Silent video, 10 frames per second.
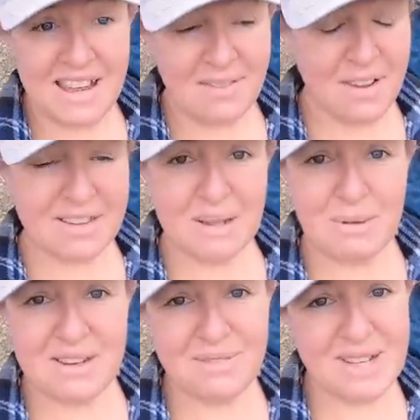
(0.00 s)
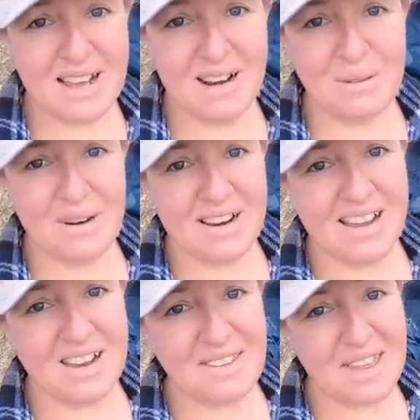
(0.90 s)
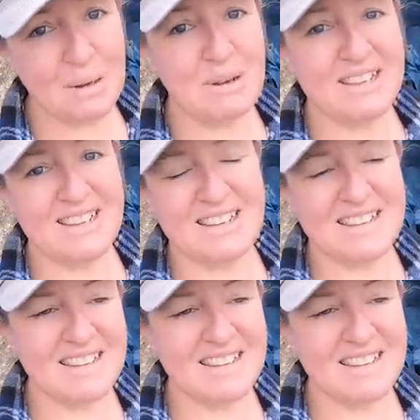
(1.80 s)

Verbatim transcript: I've also been really hard at work on all the other pieces.